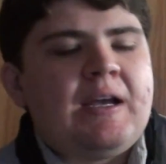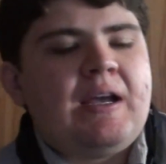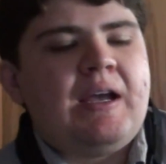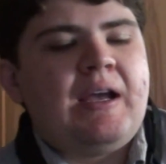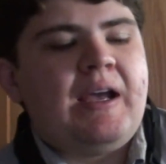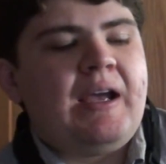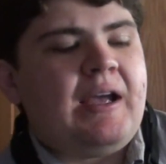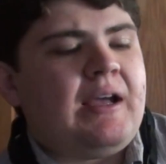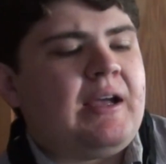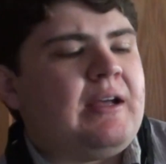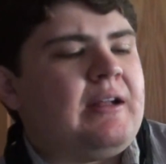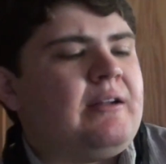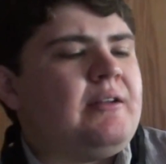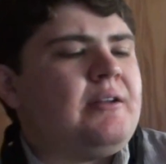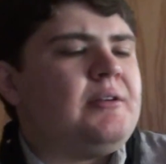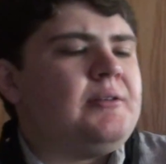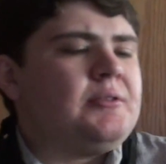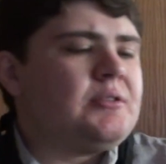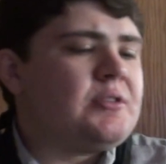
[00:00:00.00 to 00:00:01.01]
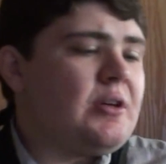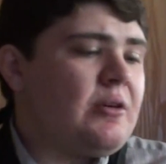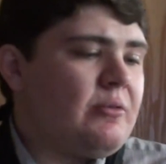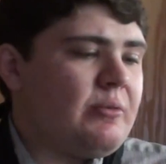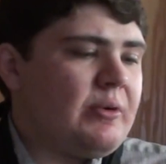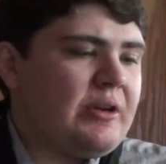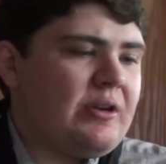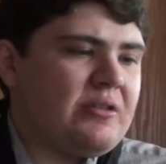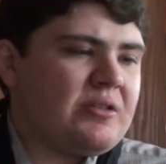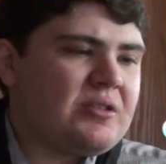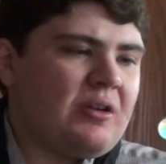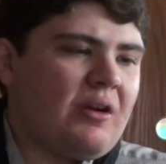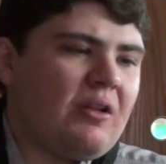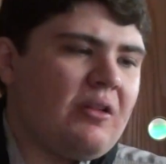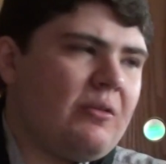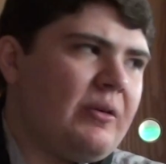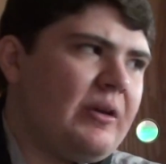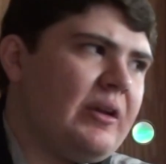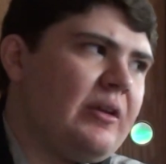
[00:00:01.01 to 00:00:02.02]
And so when you're
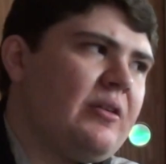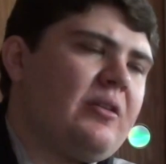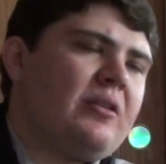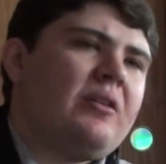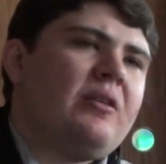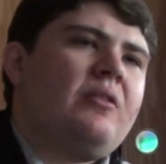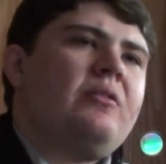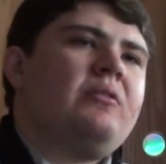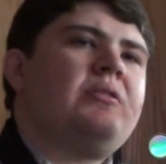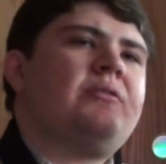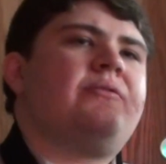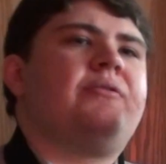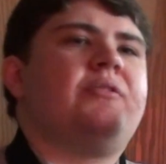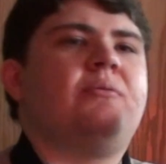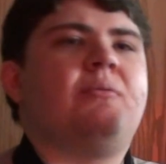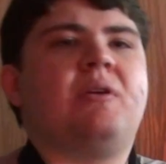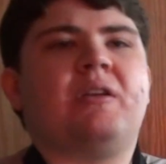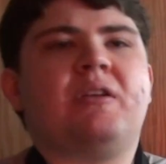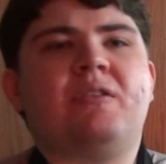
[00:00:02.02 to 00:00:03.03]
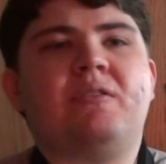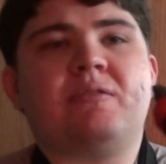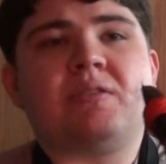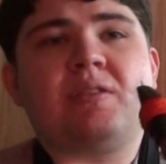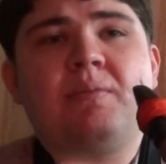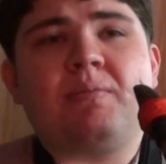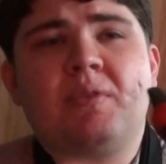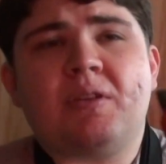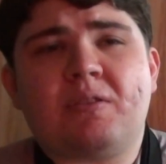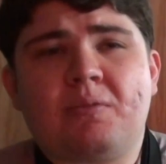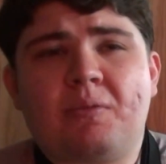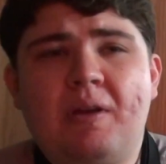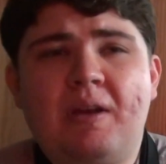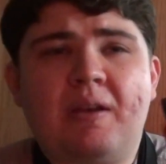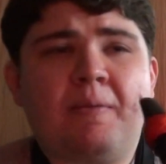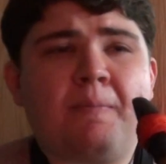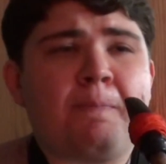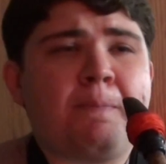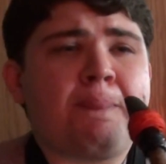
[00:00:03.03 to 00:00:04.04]
soloing, you know, if you want to use them this way,